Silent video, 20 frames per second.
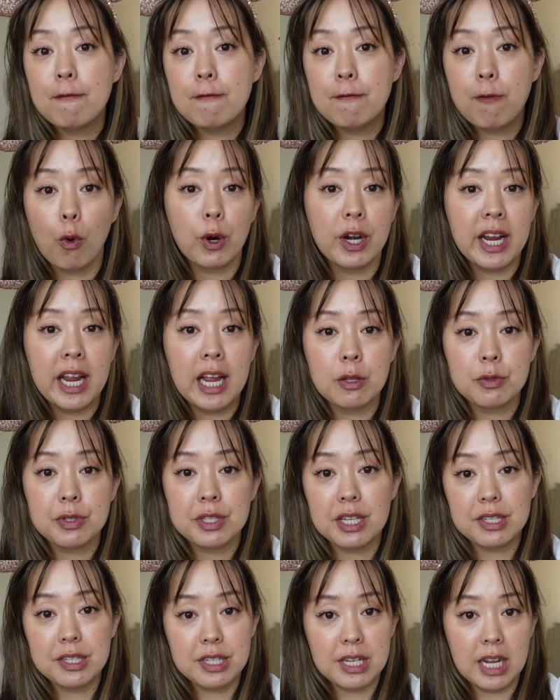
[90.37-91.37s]
40-ounce
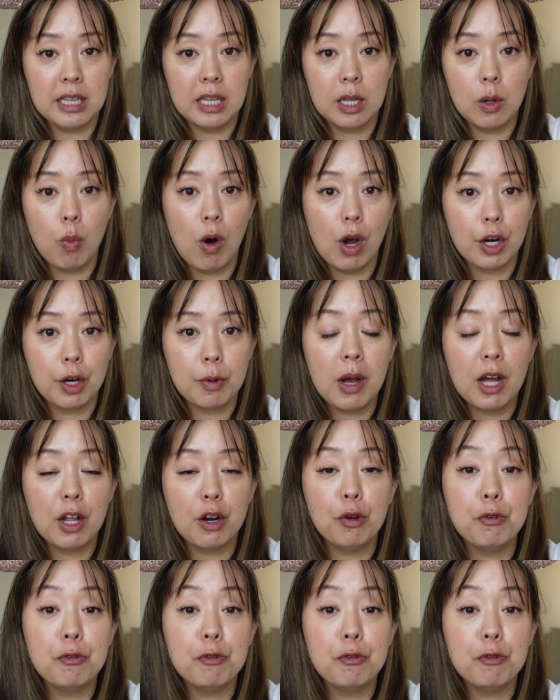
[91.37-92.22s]
Stanley water bottle